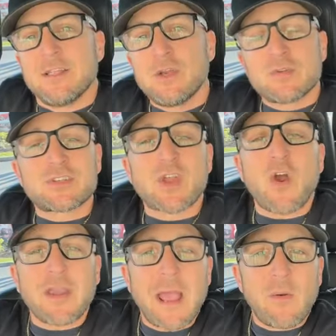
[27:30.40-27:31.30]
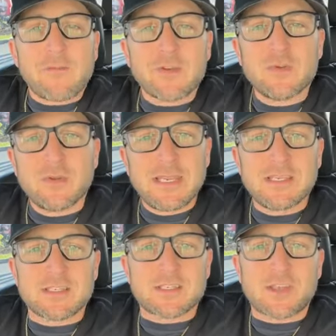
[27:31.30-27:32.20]
you know, start however you
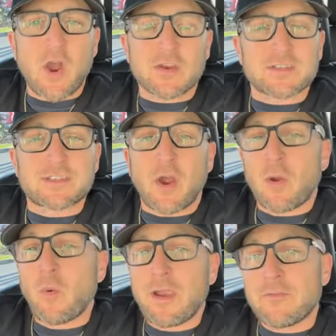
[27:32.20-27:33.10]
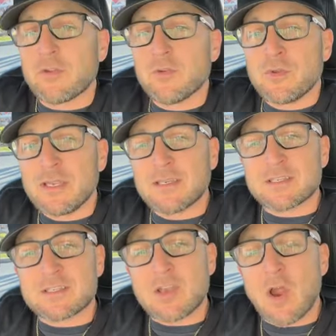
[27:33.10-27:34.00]
need to start. Start wherever you need
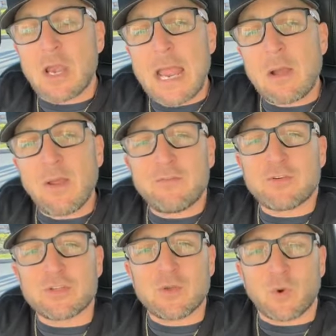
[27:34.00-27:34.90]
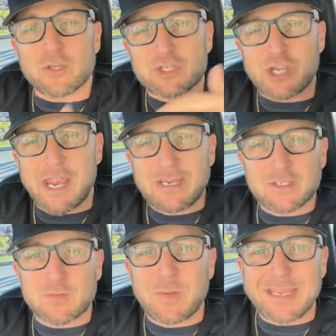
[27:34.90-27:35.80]
to start. However your
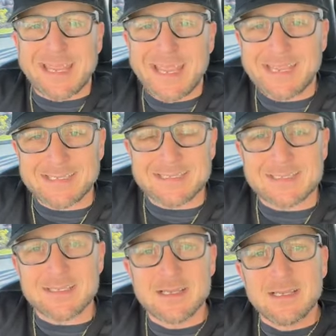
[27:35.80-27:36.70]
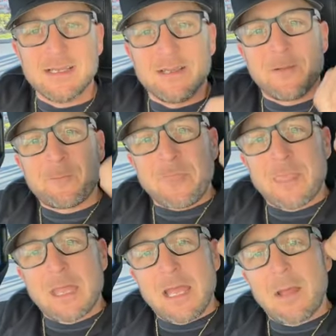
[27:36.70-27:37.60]
change begins.
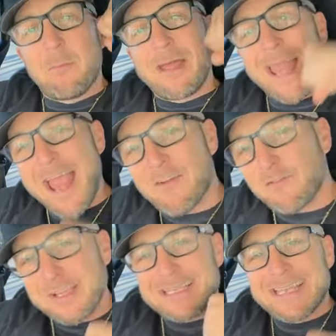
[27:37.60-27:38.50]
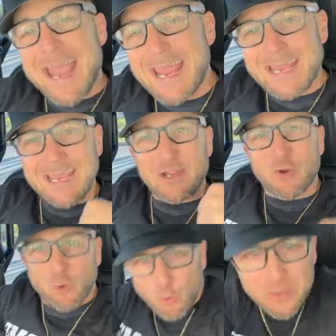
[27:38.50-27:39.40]
But every day,
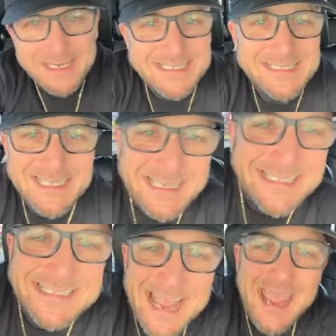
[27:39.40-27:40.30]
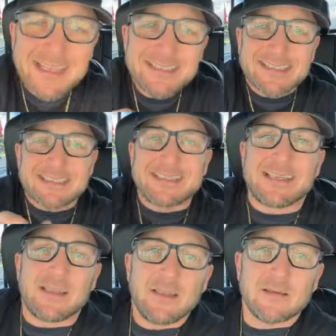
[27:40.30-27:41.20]
increase the
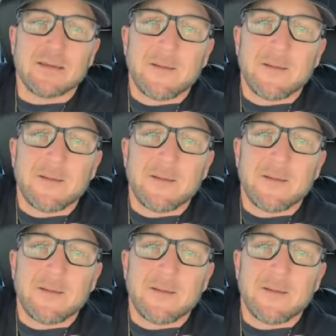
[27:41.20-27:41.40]
intensity